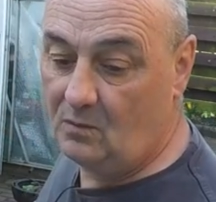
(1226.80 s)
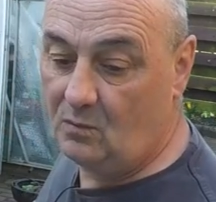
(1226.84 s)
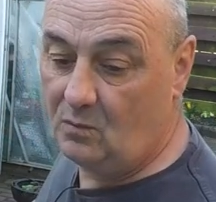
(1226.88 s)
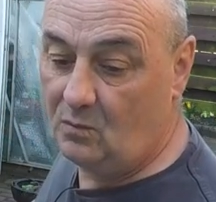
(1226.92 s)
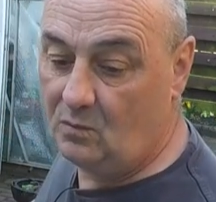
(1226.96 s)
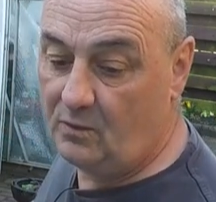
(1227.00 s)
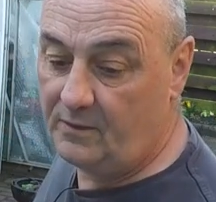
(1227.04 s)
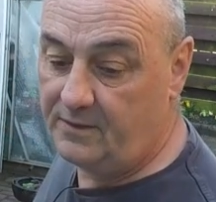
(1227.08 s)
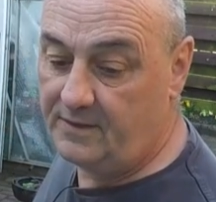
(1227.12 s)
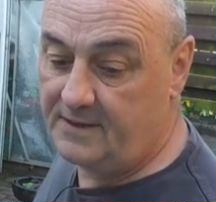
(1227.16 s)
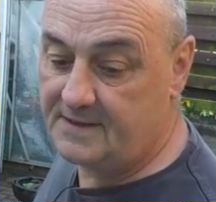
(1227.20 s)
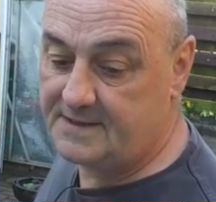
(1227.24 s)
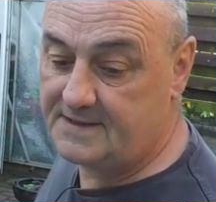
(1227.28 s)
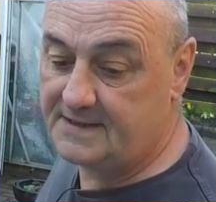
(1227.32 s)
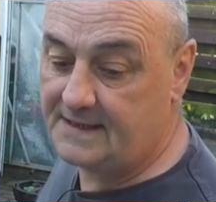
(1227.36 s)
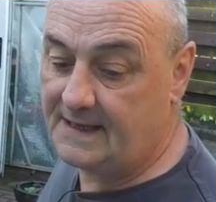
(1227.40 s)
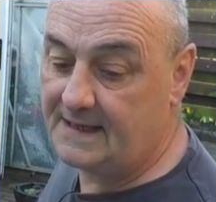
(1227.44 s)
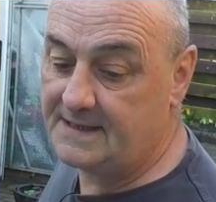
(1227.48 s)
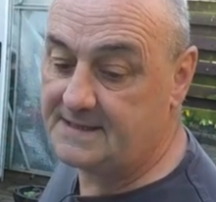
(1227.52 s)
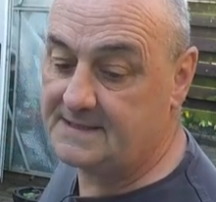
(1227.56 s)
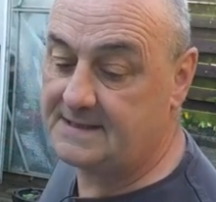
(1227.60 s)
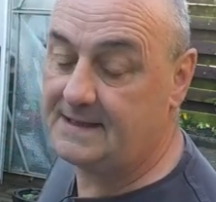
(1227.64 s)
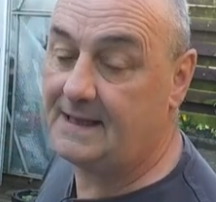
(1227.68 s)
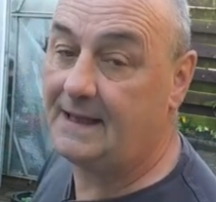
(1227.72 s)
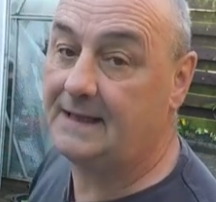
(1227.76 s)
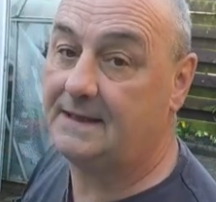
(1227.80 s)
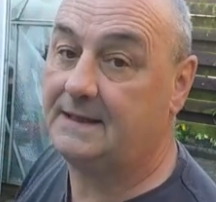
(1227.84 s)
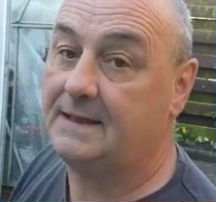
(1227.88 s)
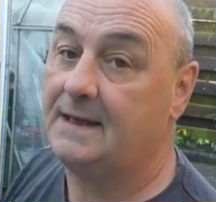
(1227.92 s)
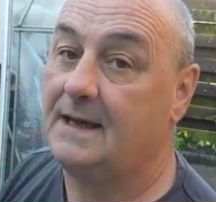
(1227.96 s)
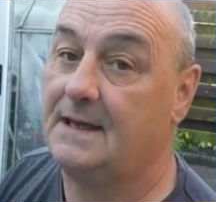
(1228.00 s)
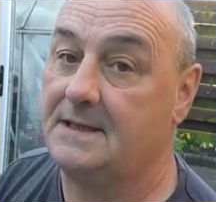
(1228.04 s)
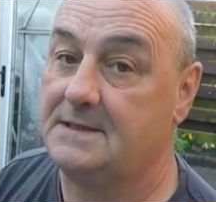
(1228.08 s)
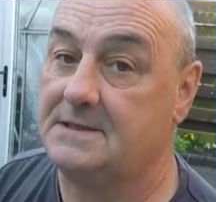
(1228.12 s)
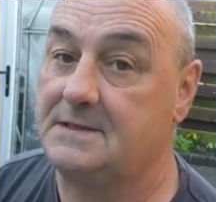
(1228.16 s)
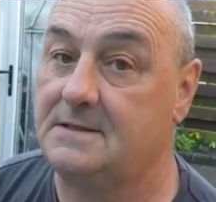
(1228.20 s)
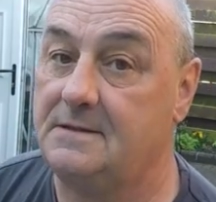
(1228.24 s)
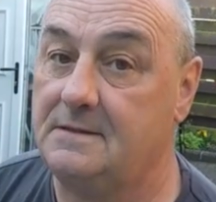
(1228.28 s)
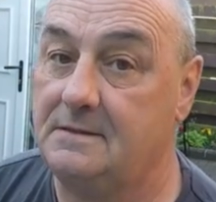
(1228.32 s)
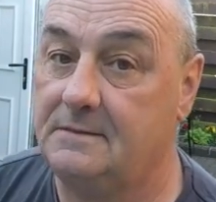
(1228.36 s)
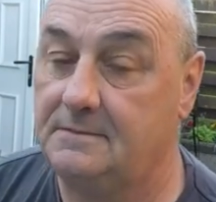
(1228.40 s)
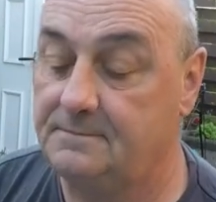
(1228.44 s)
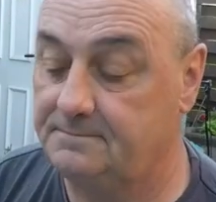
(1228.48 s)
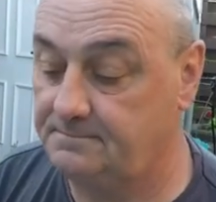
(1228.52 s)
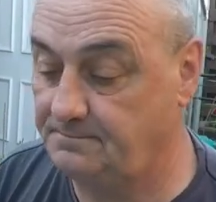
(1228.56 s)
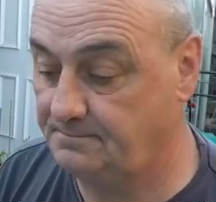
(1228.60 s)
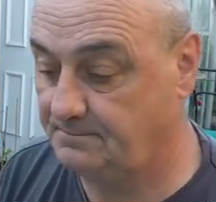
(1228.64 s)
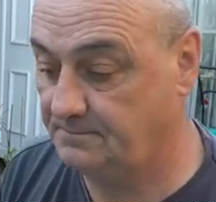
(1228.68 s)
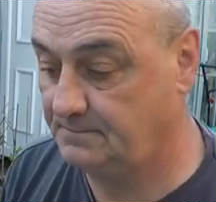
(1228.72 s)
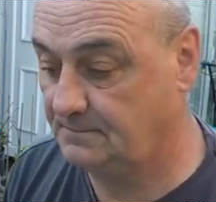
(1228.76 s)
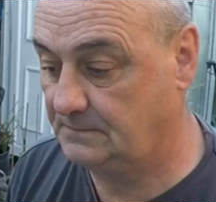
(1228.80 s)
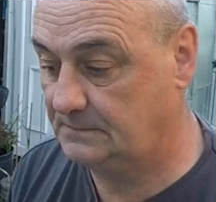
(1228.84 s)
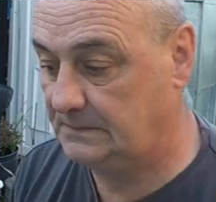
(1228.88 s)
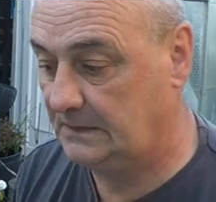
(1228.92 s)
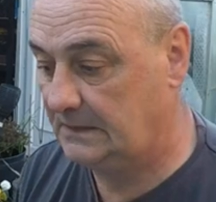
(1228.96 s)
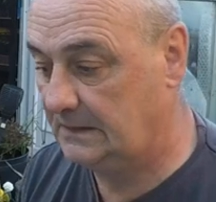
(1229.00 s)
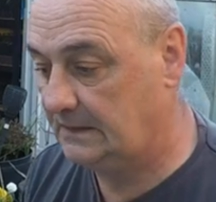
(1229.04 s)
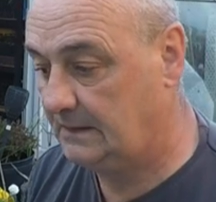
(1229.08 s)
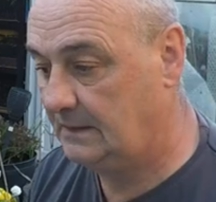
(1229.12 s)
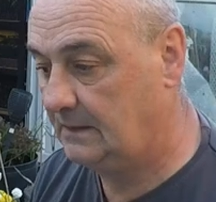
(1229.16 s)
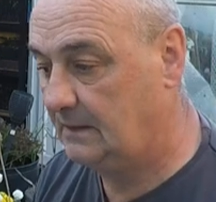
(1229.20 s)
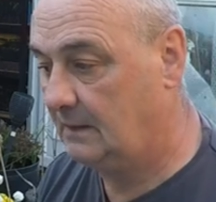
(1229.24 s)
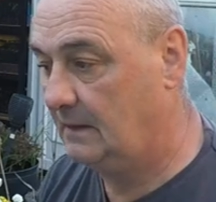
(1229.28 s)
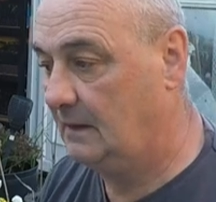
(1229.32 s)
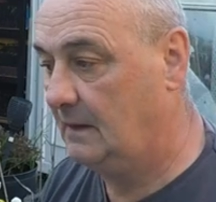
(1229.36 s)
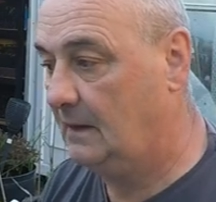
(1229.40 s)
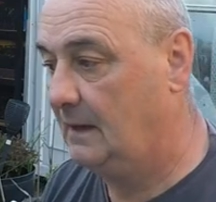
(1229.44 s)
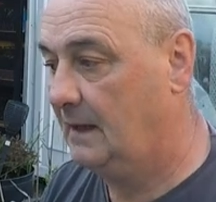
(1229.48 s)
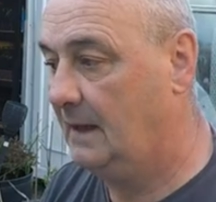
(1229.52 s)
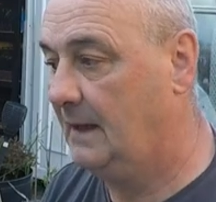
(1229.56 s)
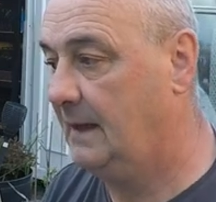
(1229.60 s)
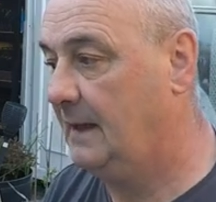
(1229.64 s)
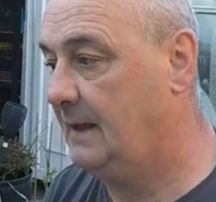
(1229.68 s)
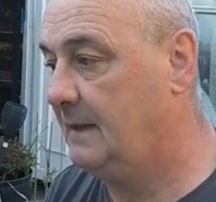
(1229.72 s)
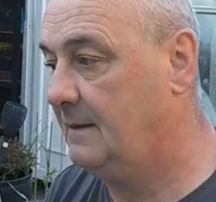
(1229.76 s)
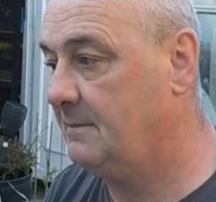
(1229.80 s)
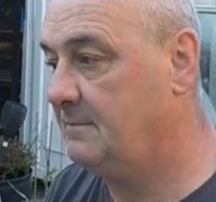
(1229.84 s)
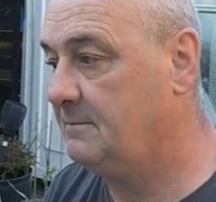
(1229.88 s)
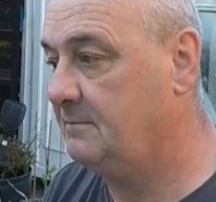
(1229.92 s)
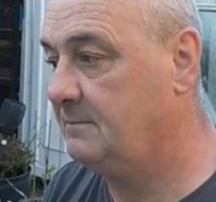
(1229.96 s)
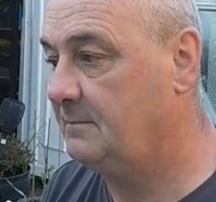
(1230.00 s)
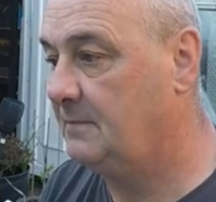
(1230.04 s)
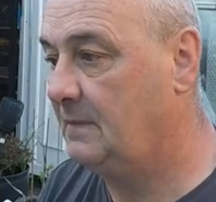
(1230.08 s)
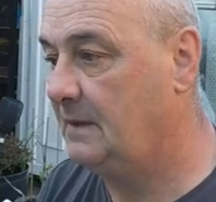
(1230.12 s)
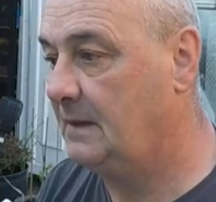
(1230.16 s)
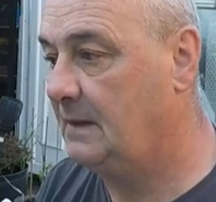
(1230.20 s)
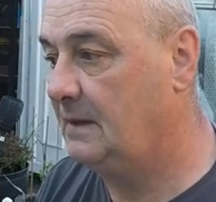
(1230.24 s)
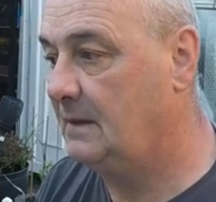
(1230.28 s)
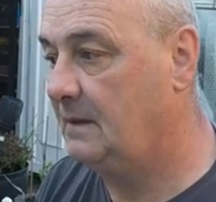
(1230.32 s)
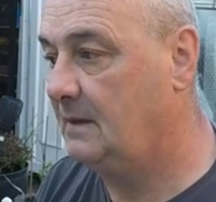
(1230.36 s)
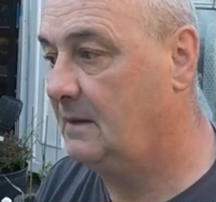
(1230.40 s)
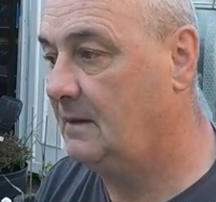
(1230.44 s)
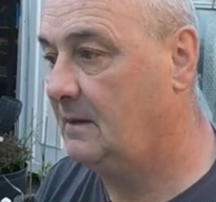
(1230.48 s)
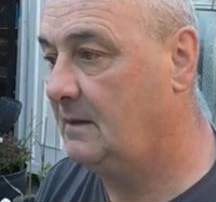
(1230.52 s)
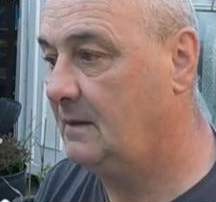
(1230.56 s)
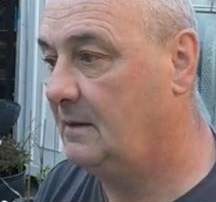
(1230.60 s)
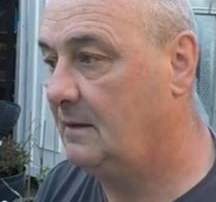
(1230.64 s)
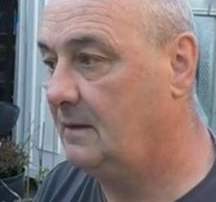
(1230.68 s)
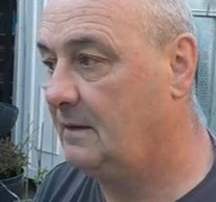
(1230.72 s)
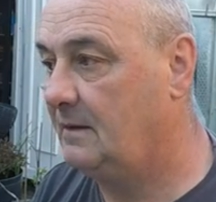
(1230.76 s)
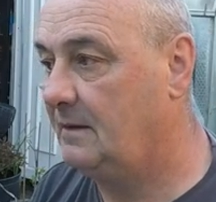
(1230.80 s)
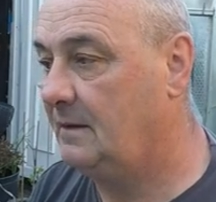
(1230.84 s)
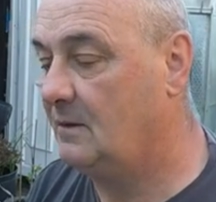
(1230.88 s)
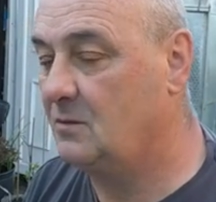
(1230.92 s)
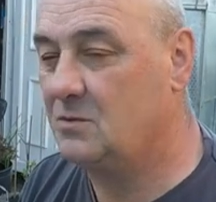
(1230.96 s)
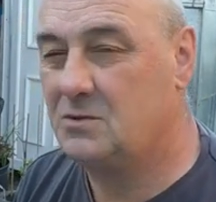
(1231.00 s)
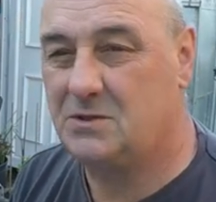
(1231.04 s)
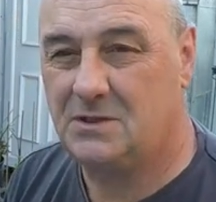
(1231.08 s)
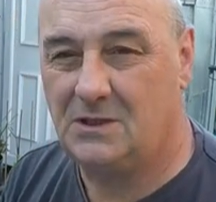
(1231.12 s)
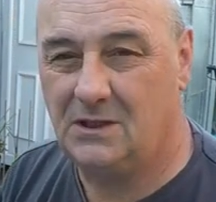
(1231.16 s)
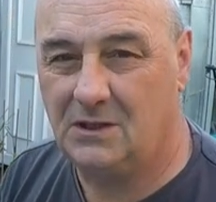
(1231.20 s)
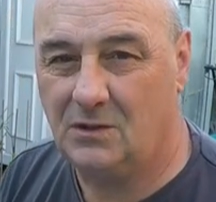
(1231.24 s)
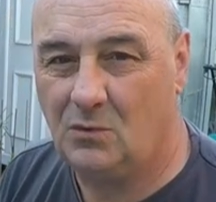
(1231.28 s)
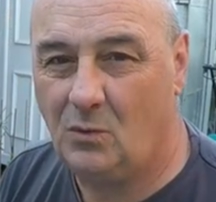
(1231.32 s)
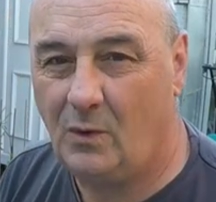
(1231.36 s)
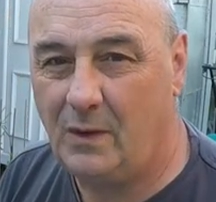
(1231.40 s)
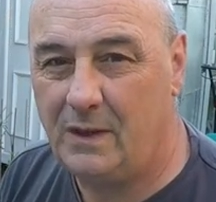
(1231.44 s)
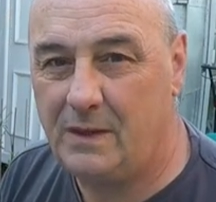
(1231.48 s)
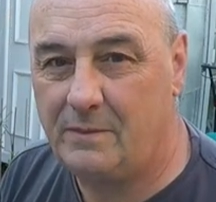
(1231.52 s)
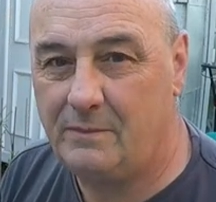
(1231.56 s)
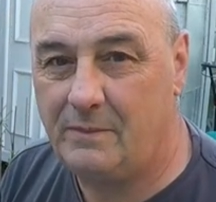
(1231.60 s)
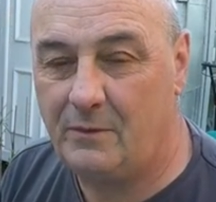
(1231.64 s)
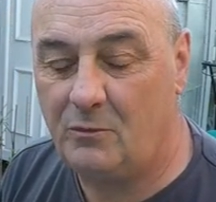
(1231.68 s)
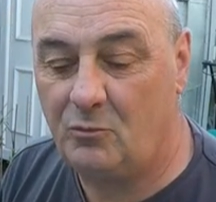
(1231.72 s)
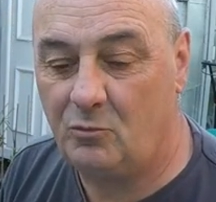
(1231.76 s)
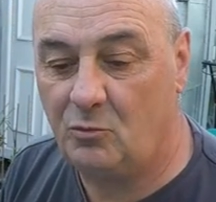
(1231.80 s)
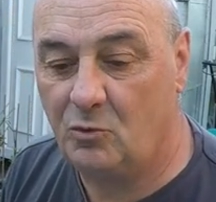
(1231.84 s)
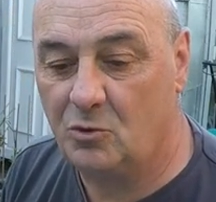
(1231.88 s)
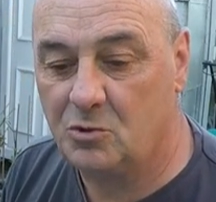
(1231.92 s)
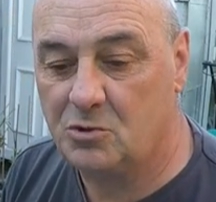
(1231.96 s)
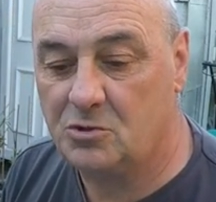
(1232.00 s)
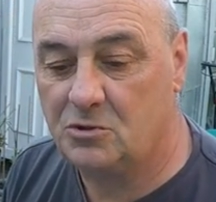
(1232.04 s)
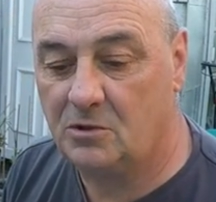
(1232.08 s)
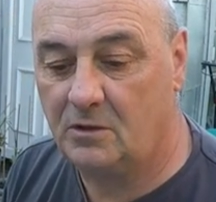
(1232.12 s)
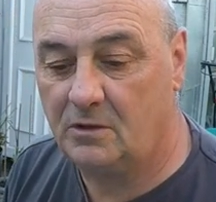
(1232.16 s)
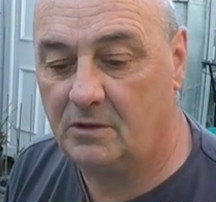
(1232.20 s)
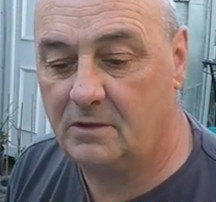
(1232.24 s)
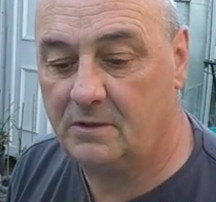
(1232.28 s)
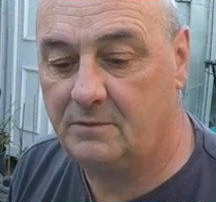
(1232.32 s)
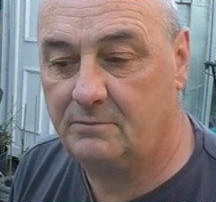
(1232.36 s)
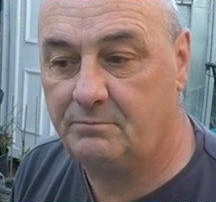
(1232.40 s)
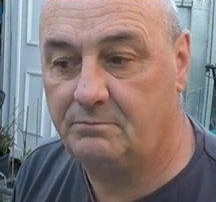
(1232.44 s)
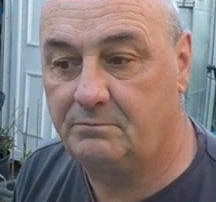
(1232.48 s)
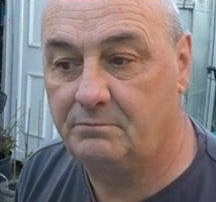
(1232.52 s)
with the size of that casting. There was still quite a bit rust on it,